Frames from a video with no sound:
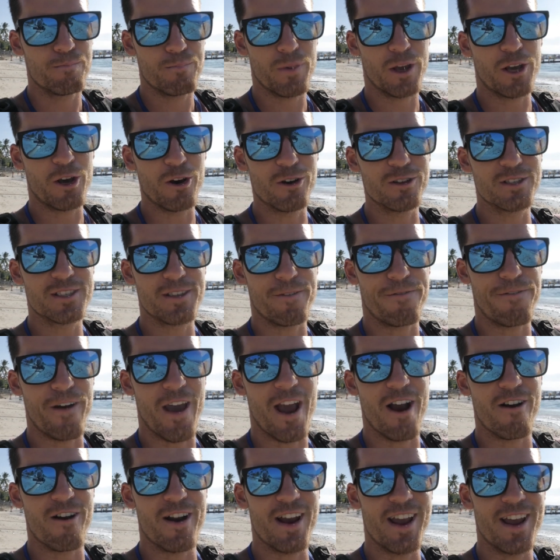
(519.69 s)
because the
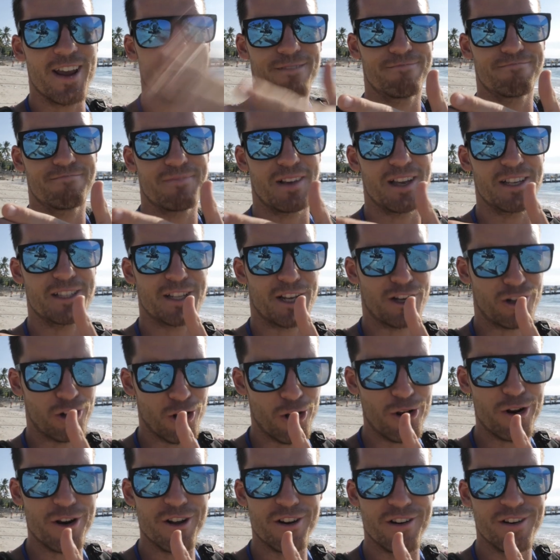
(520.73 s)
ferry is
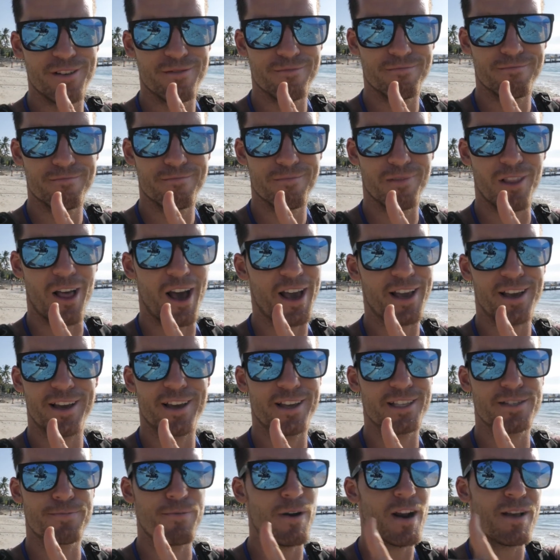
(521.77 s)
included, like,
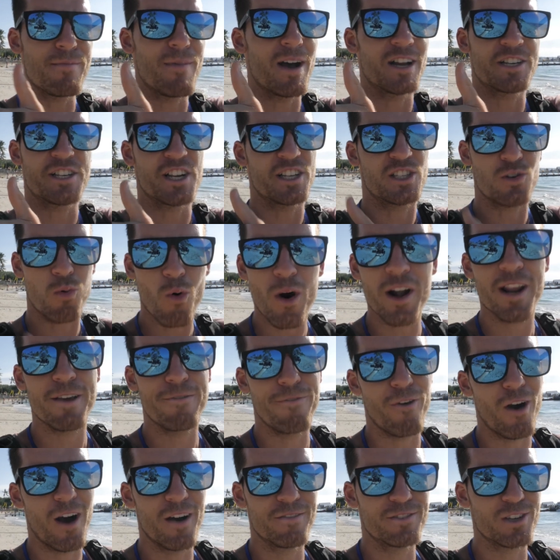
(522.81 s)
it's pretty much a
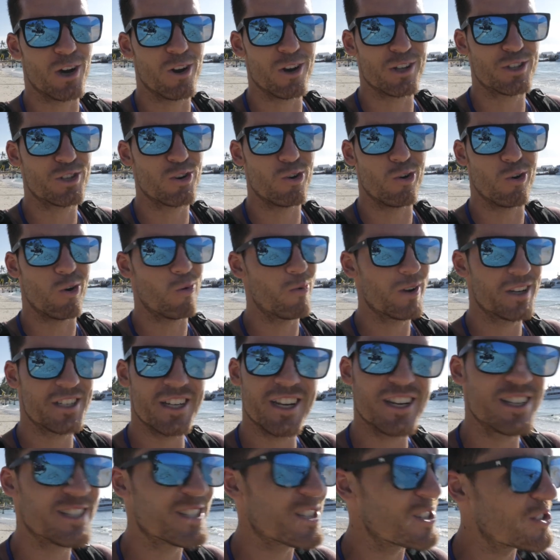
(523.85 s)
$25 tour,
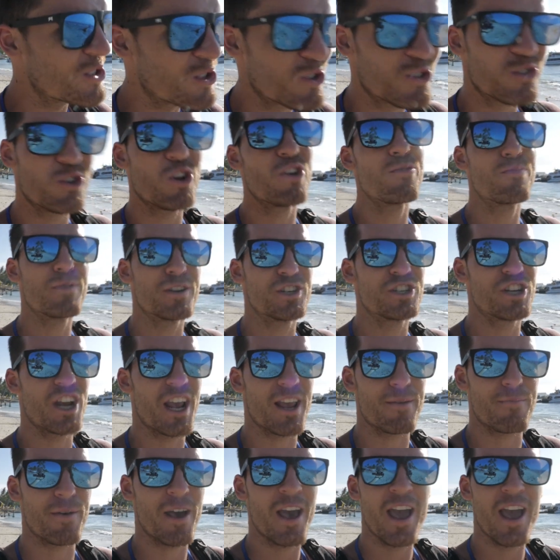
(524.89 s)
which is super
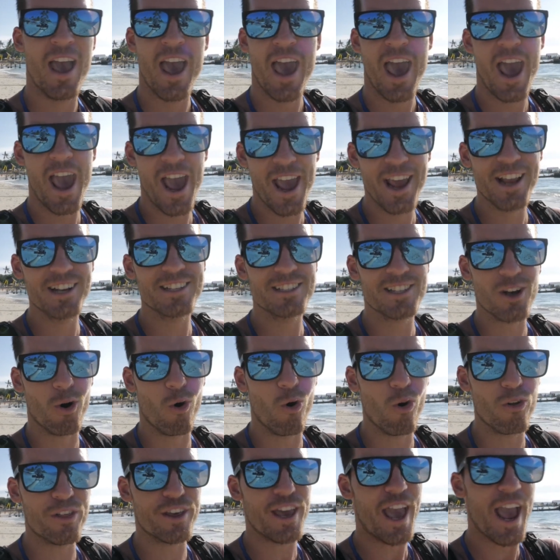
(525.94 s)
cheap, and
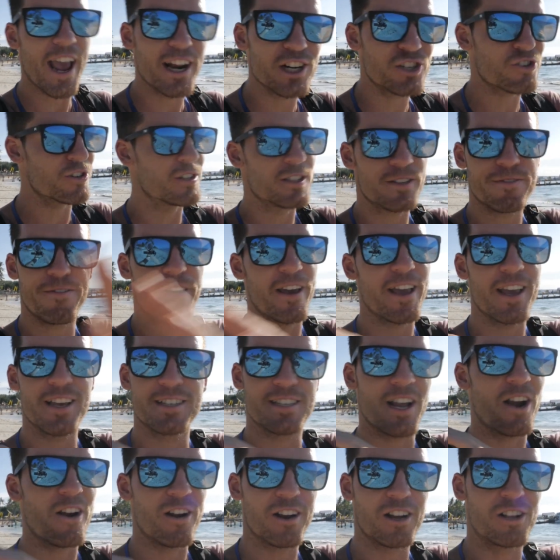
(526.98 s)
all the entrance
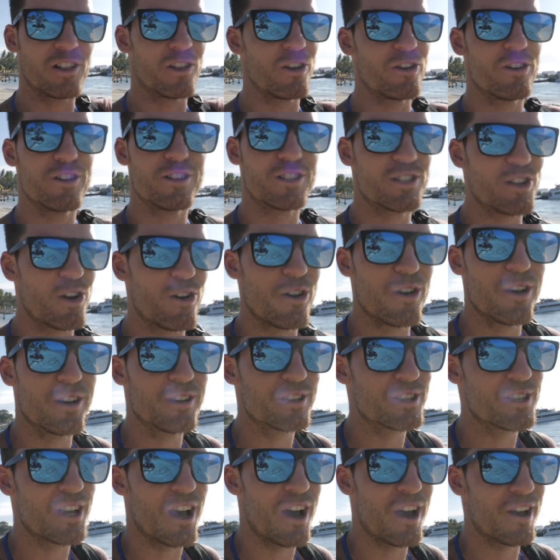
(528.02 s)
fees are included too.
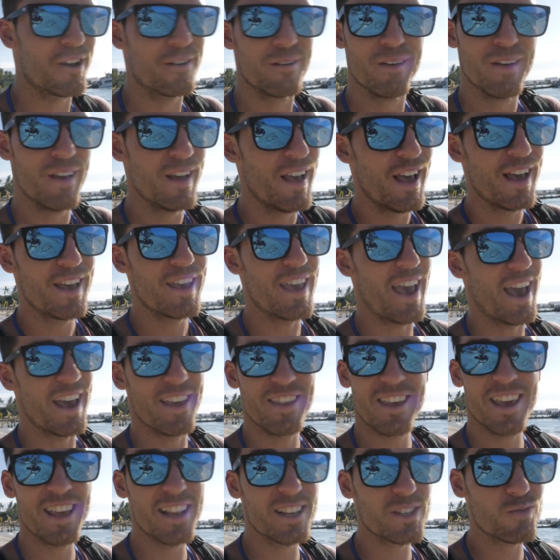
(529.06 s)
So yeah,
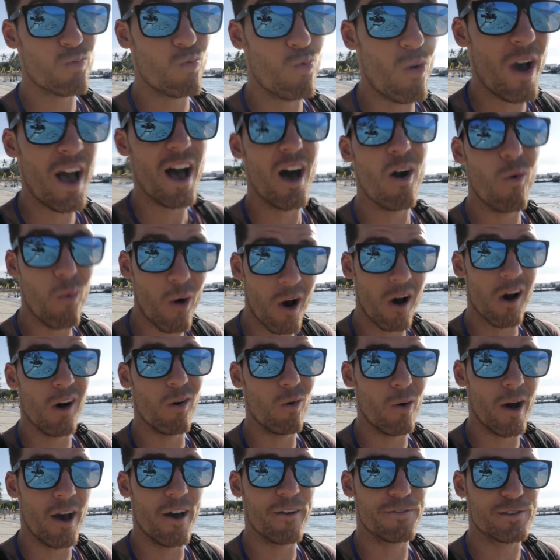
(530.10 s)
it is well
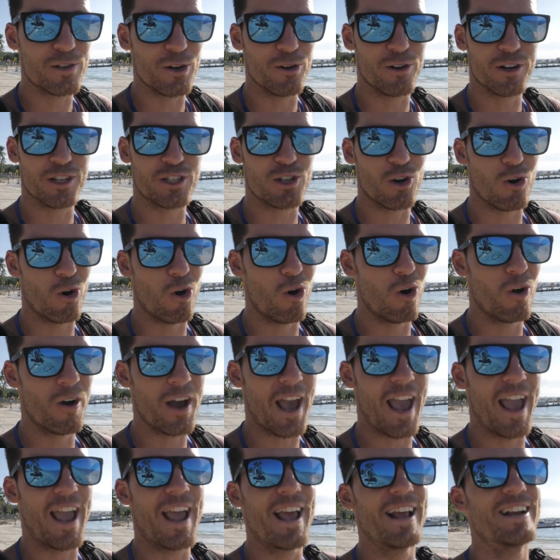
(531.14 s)
worth doing a tour.
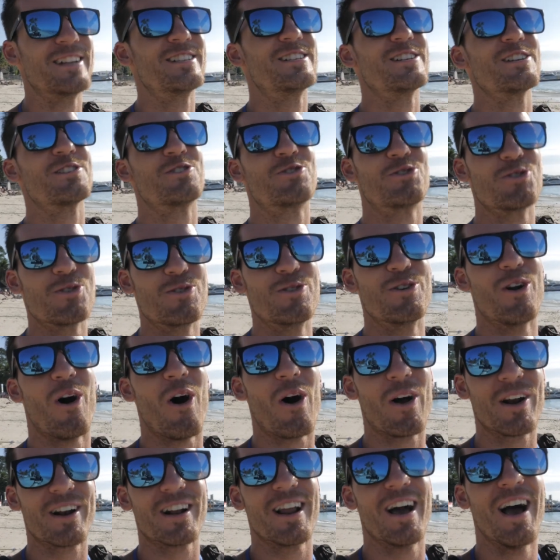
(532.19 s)
And just do
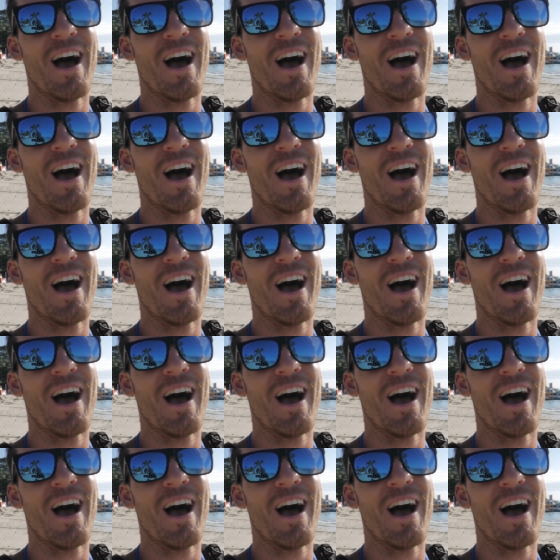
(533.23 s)
not